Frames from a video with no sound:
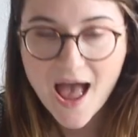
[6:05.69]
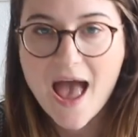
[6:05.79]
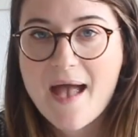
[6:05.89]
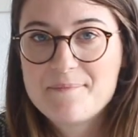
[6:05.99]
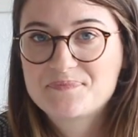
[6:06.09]

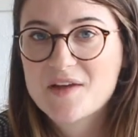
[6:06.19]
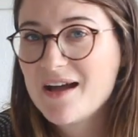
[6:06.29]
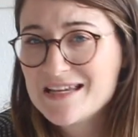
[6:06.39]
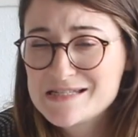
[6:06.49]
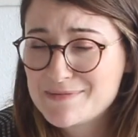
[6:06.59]

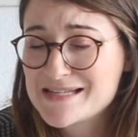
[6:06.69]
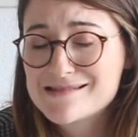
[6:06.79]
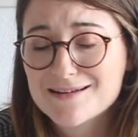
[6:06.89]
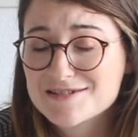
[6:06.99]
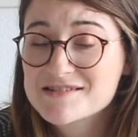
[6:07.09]
I used to be
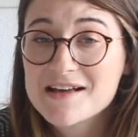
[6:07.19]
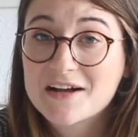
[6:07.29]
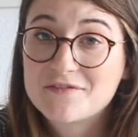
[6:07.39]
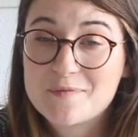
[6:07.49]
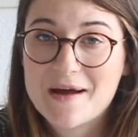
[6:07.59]
such a sucker for